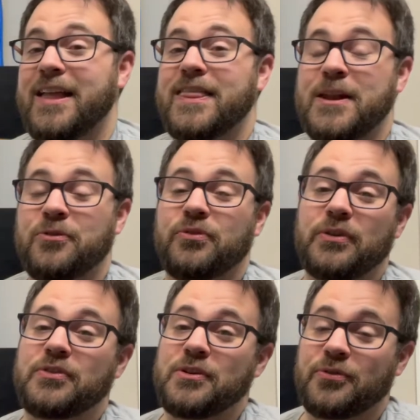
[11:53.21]
than
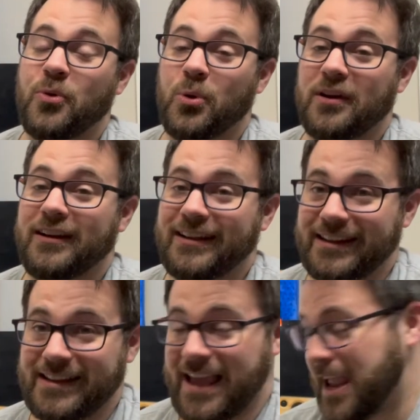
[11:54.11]
54
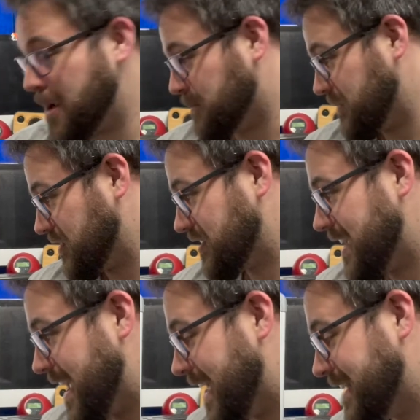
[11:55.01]
games?
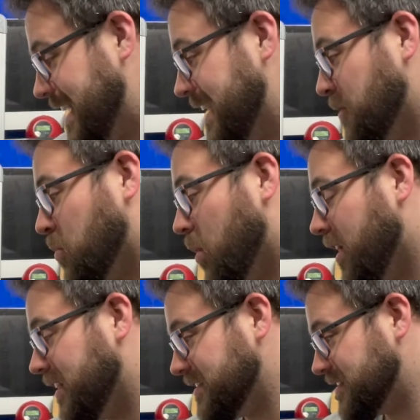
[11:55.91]
And it
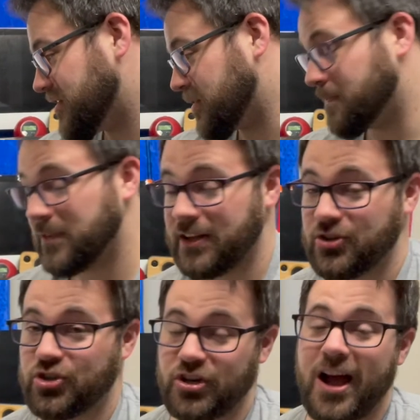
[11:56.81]
was,
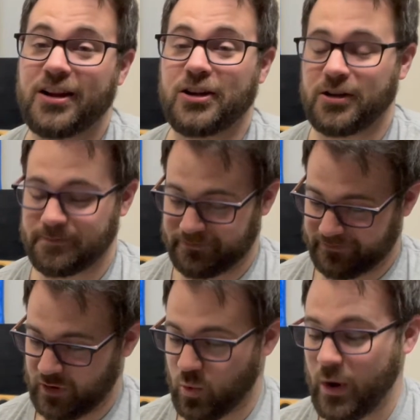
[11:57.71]
shocker,
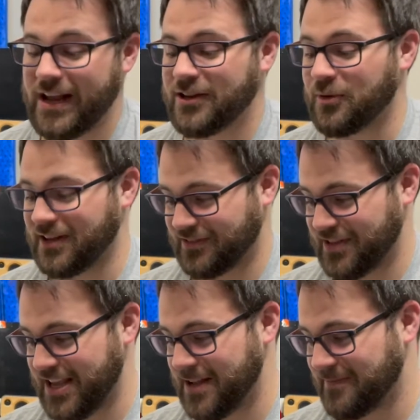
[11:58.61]
Wayne
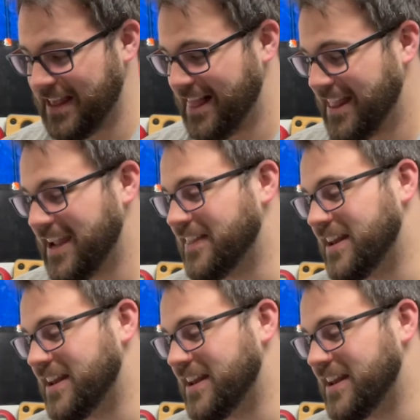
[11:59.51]
Gretzky. In the